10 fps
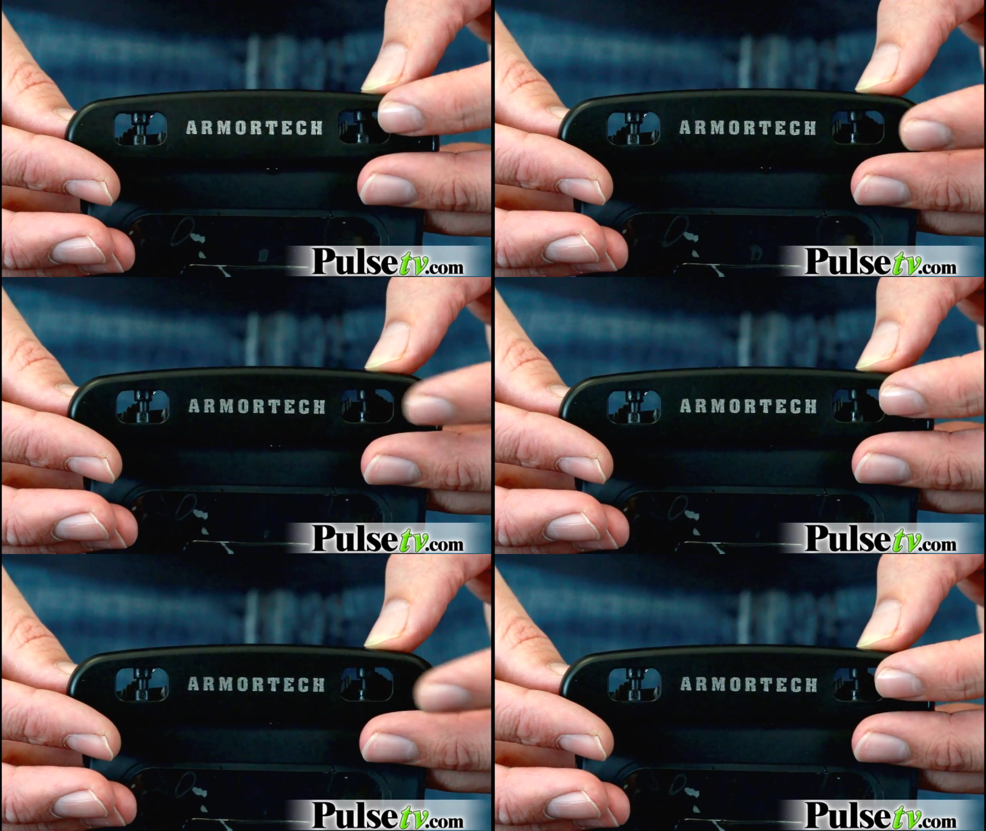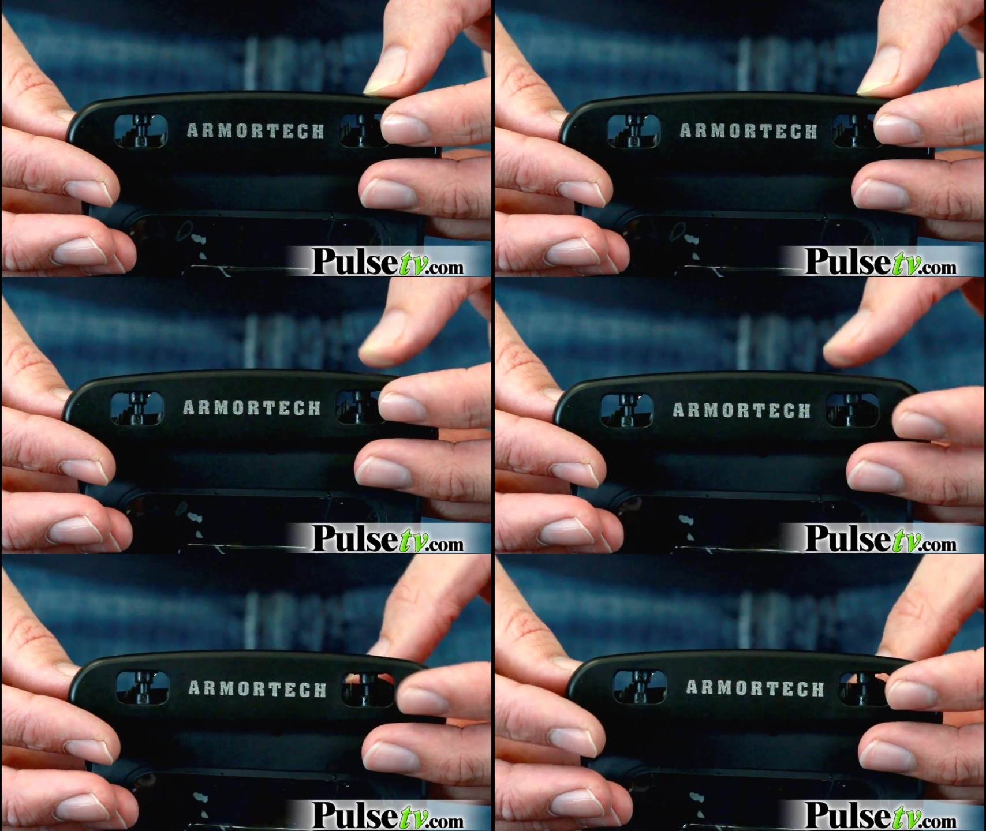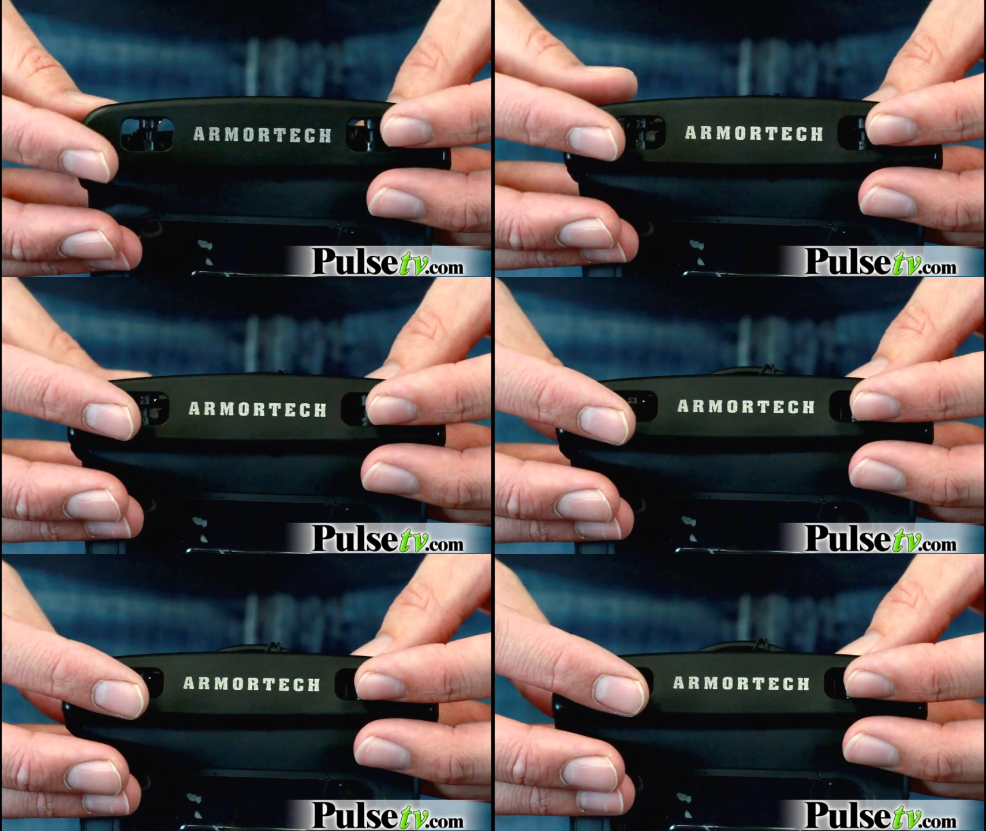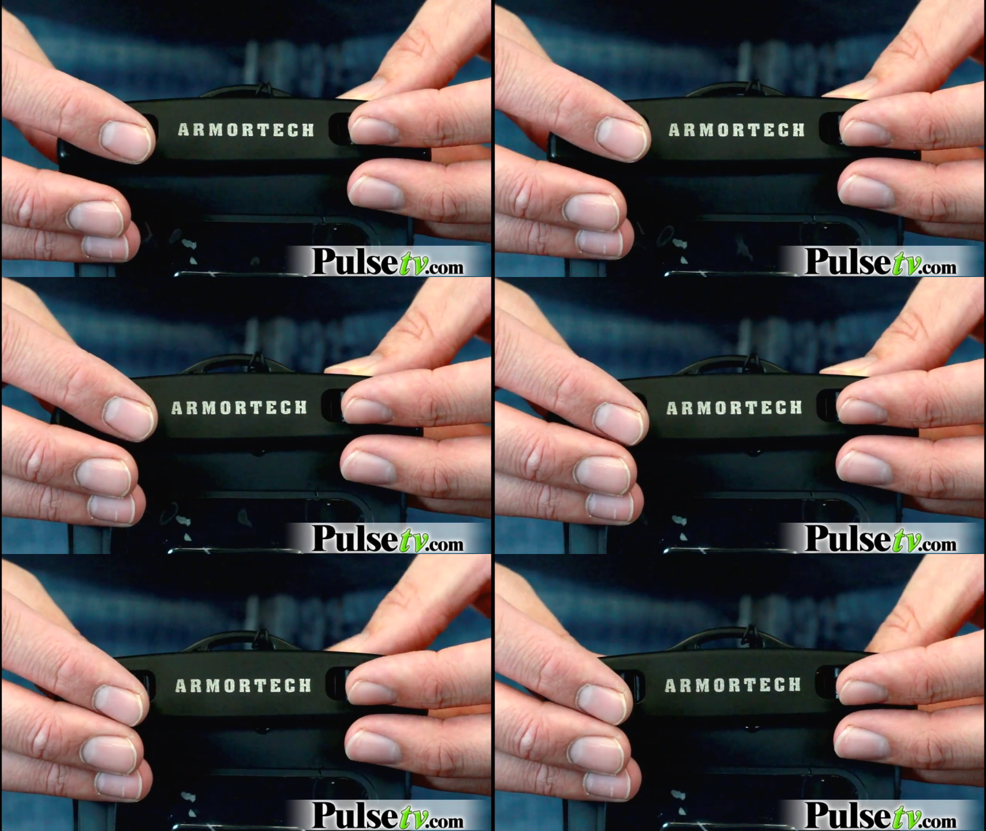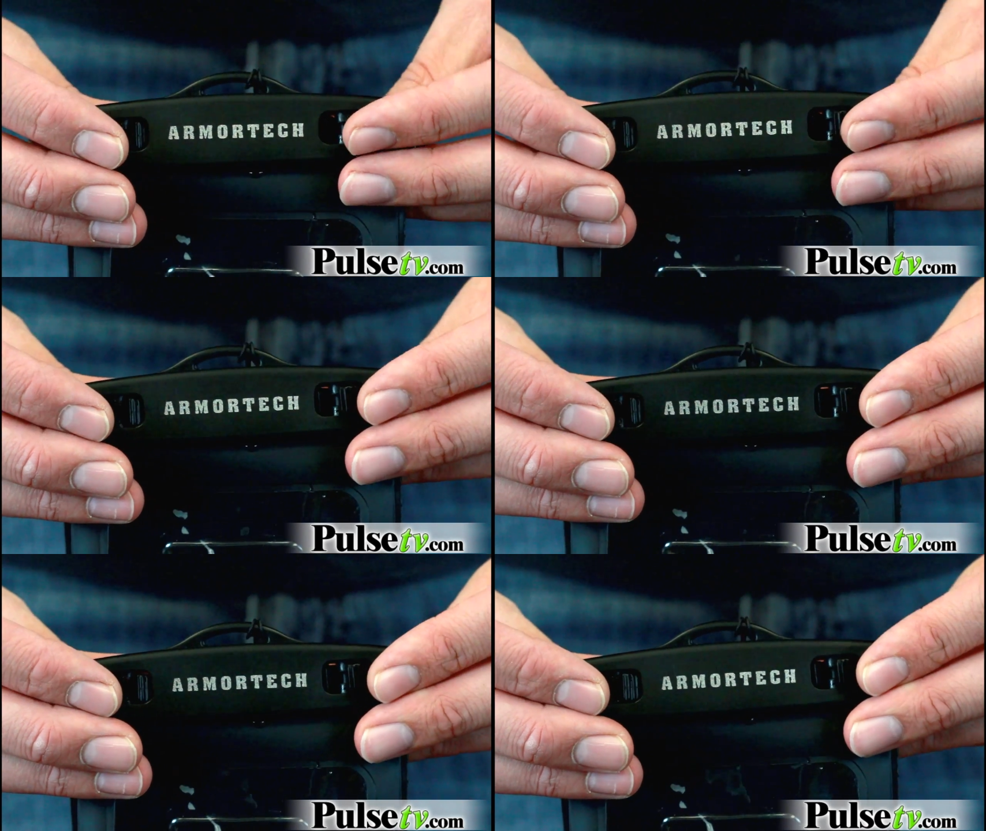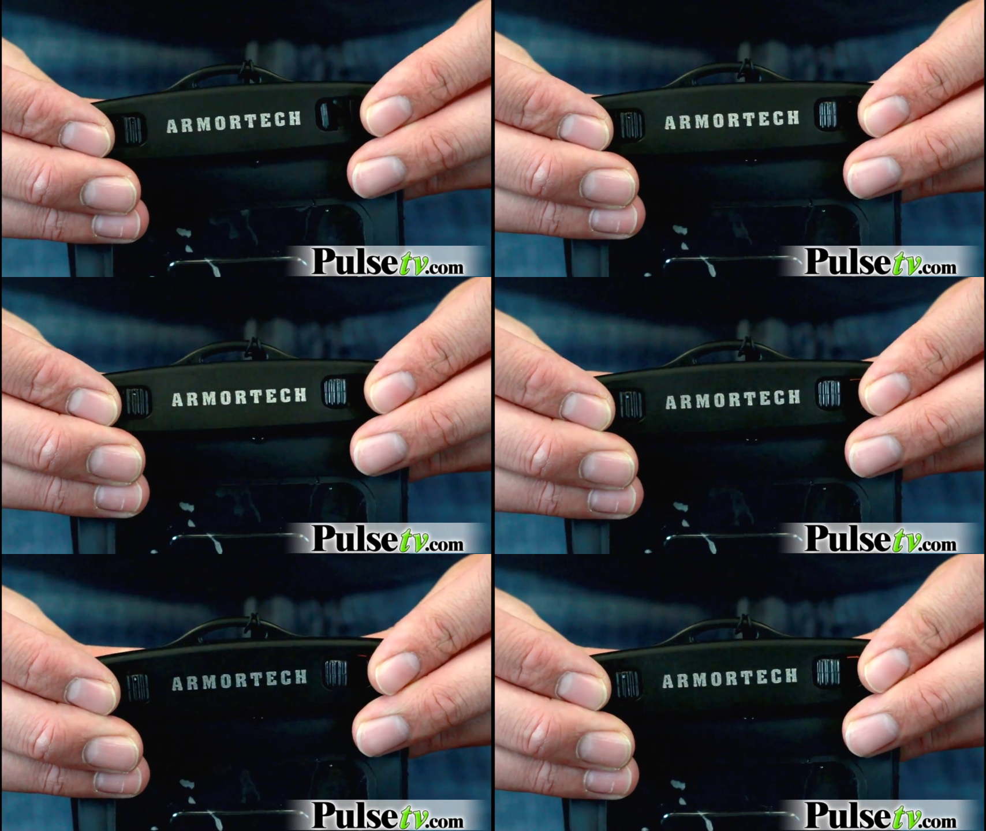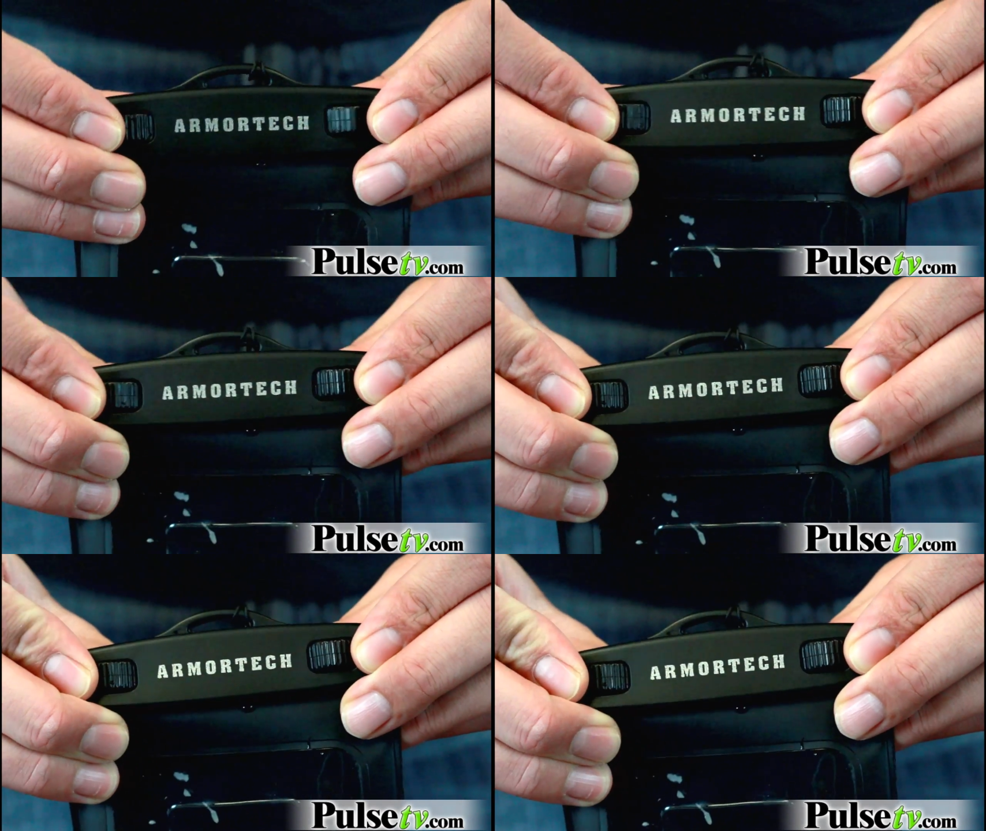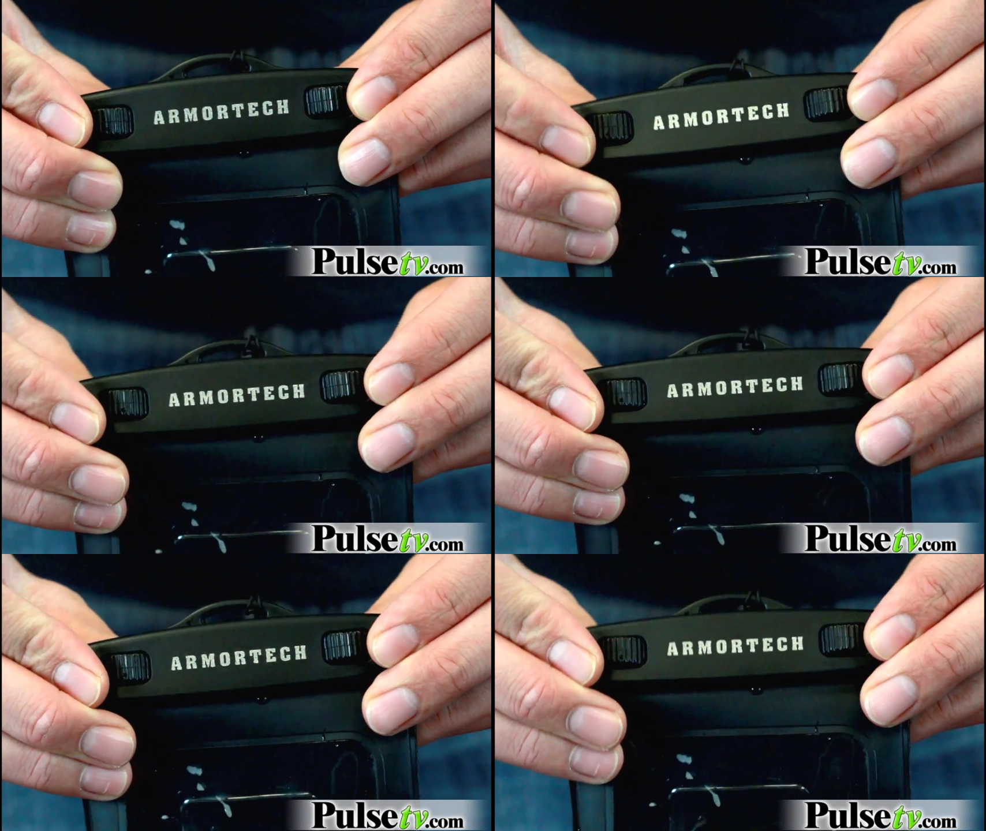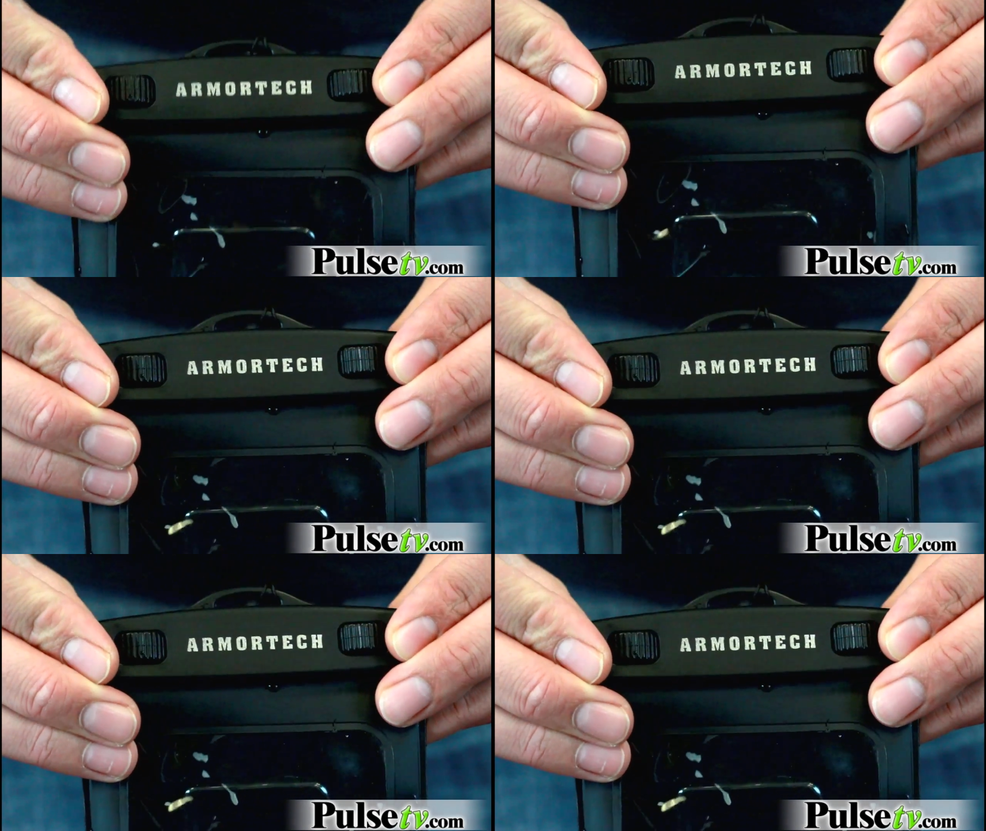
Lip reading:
[unreadable: no face in view]